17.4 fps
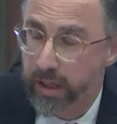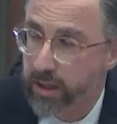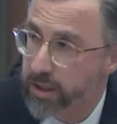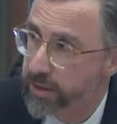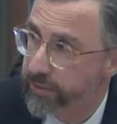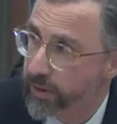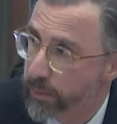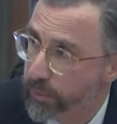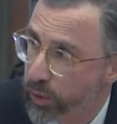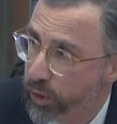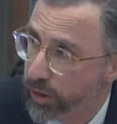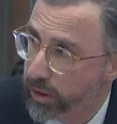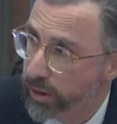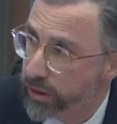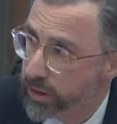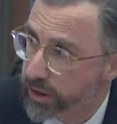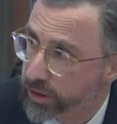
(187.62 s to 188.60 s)
the case of
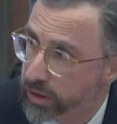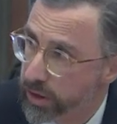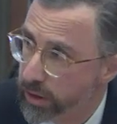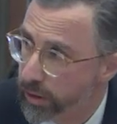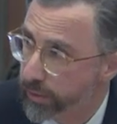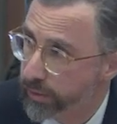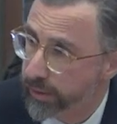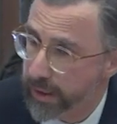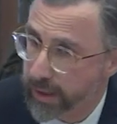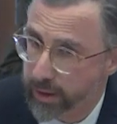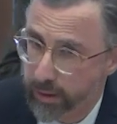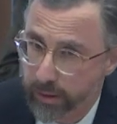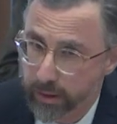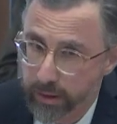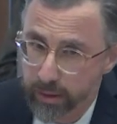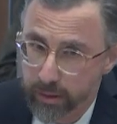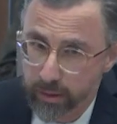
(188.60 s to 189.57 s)
Alberta, just to note that
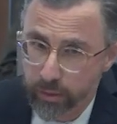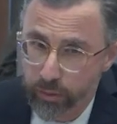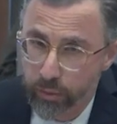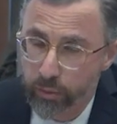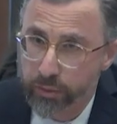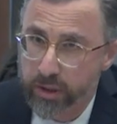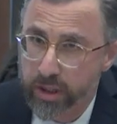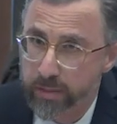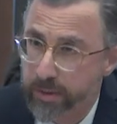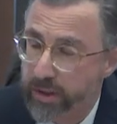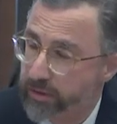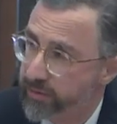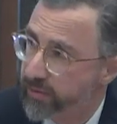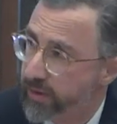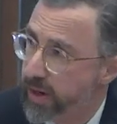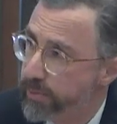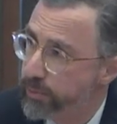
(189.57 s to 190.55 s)
only
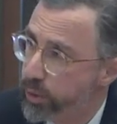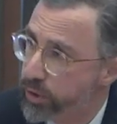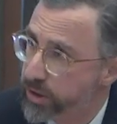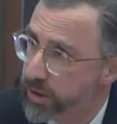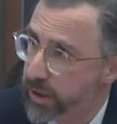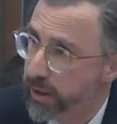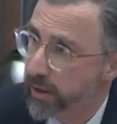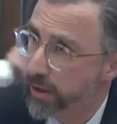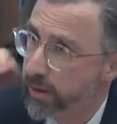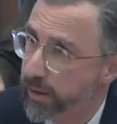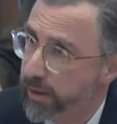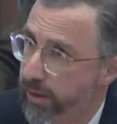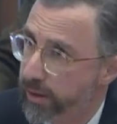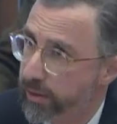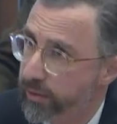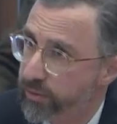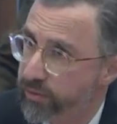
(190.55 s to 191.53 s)
about 5%
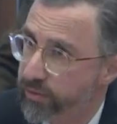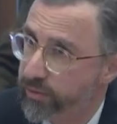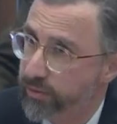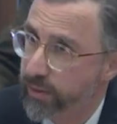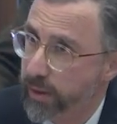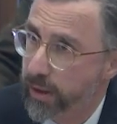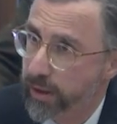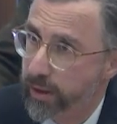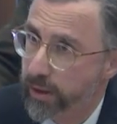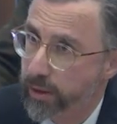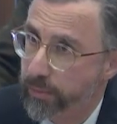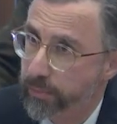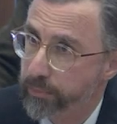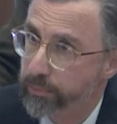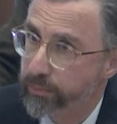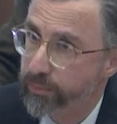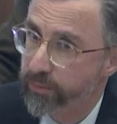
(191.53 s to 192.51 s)
of
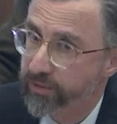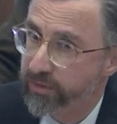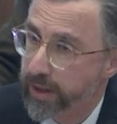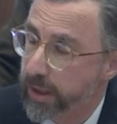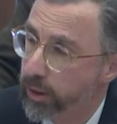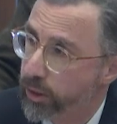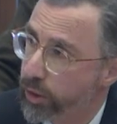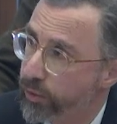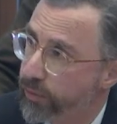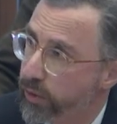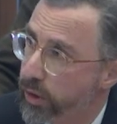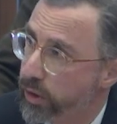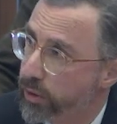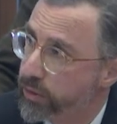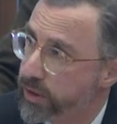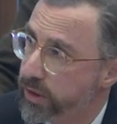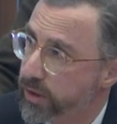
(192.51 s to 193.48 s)
fatal
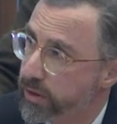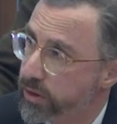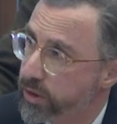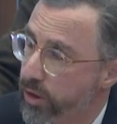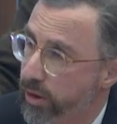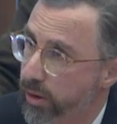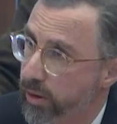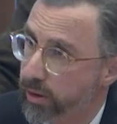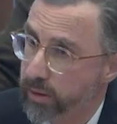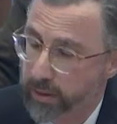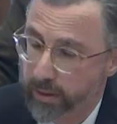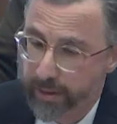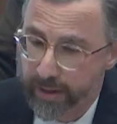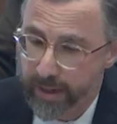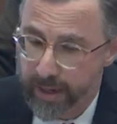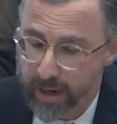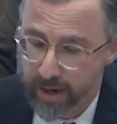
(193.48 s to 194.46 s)
overdoses
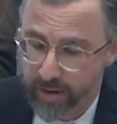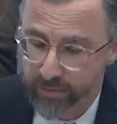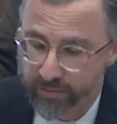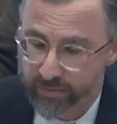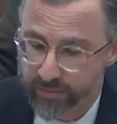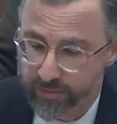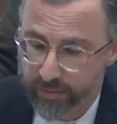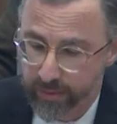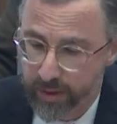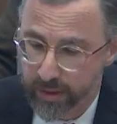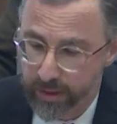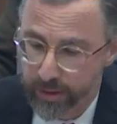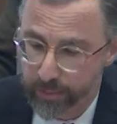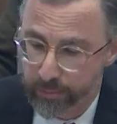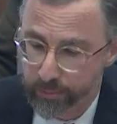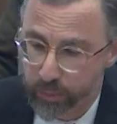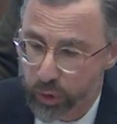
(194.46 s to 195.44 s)
have
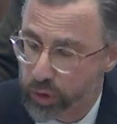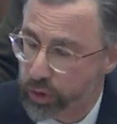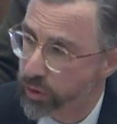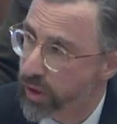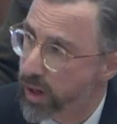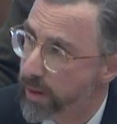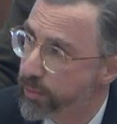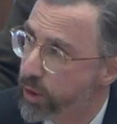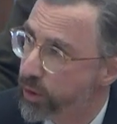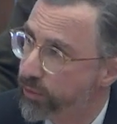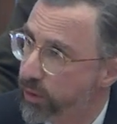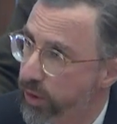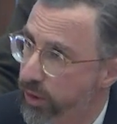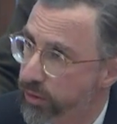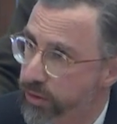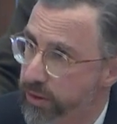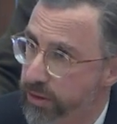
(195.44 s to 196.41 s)
prescribed
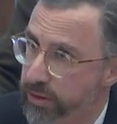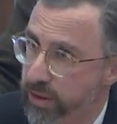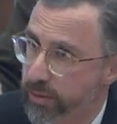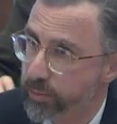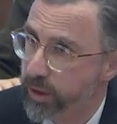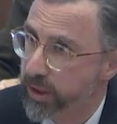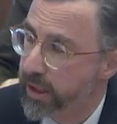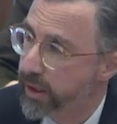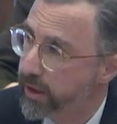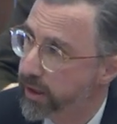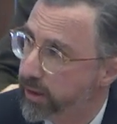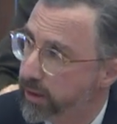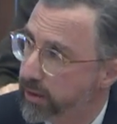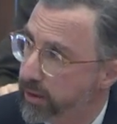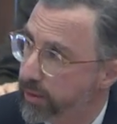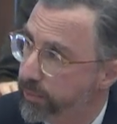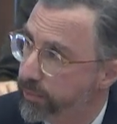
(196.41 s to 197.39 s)
overdoses
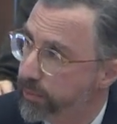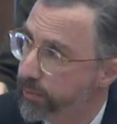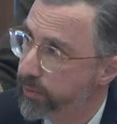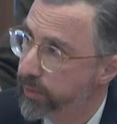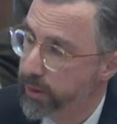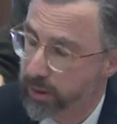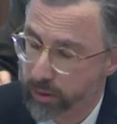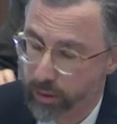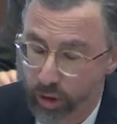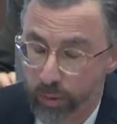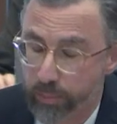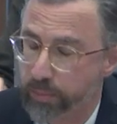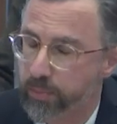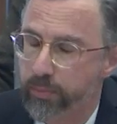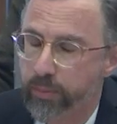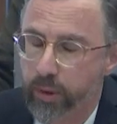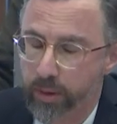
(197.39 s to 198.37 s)
implicated in
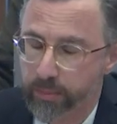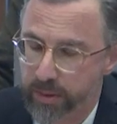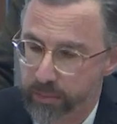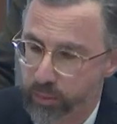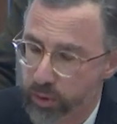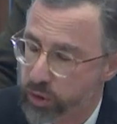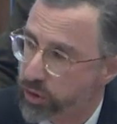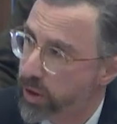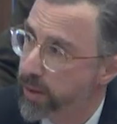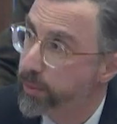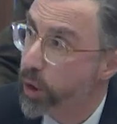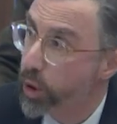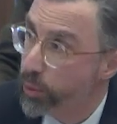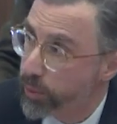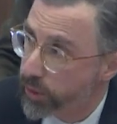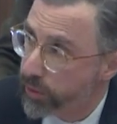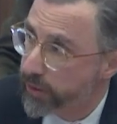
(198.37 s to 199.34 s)
them, prescribed
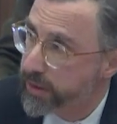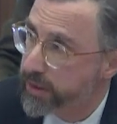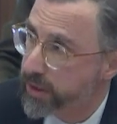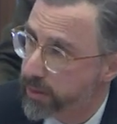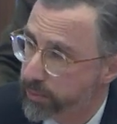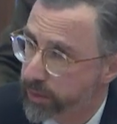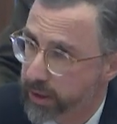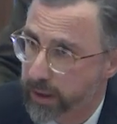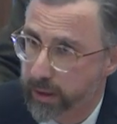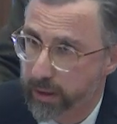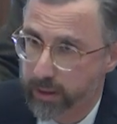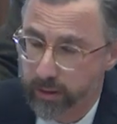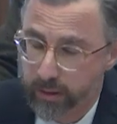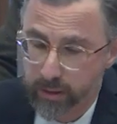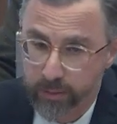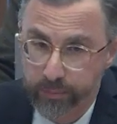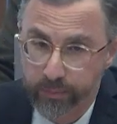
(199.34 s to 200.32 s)
opioids
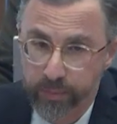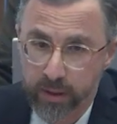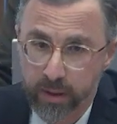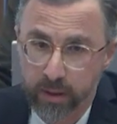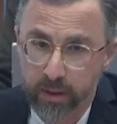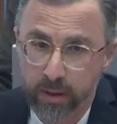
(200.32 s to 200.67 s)
implicated in them.